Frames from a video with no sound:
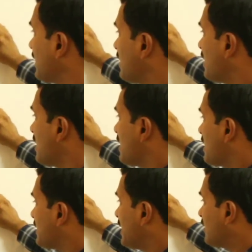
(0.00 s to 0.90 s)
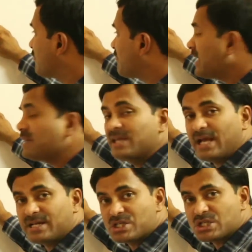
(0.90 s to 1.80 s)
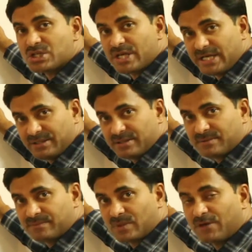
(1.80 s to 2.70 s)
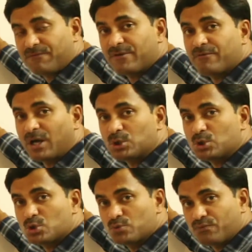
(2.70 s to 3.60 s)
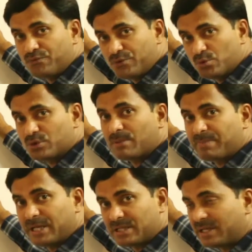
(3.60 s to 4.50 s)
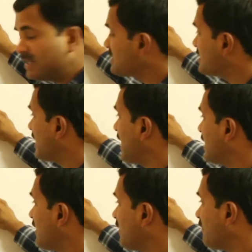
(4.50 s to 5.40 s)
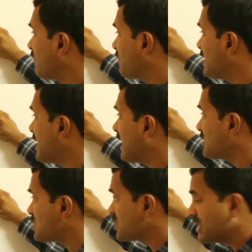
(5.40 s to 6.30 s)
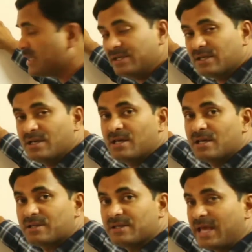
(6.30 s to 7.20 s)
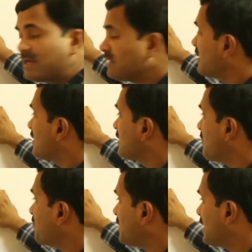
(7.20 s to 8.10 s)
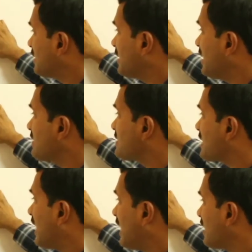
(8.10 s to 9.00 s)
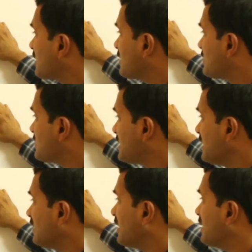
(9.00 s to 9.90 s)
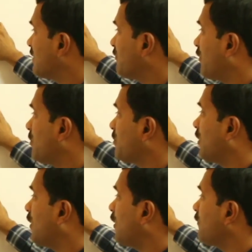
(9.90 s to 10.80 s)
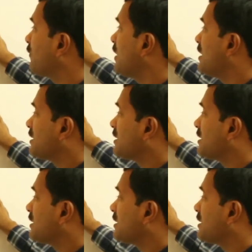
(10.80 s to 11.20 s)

thing, that when they are stained, if we want to view the platelets, and if they are stained, then the platelets are seen in the form of